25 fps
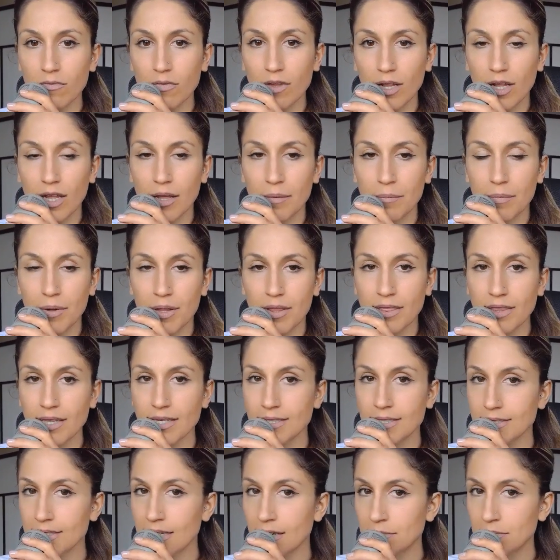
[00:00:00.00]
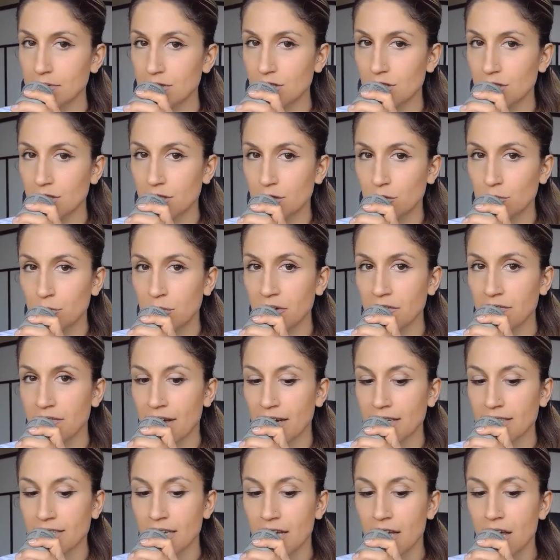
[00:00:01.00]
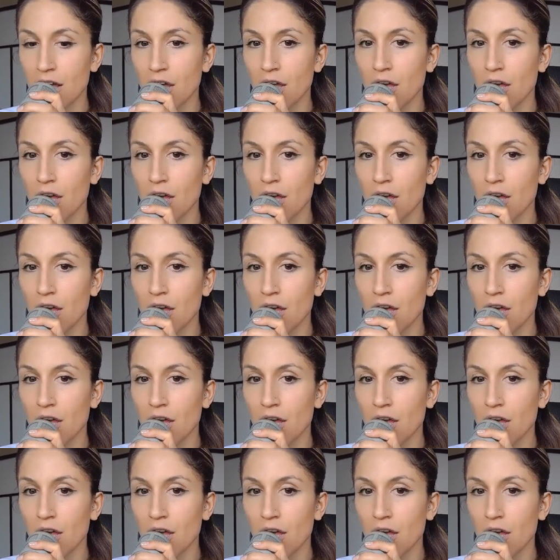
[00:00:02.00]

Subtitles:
Can put this up too. Perfect.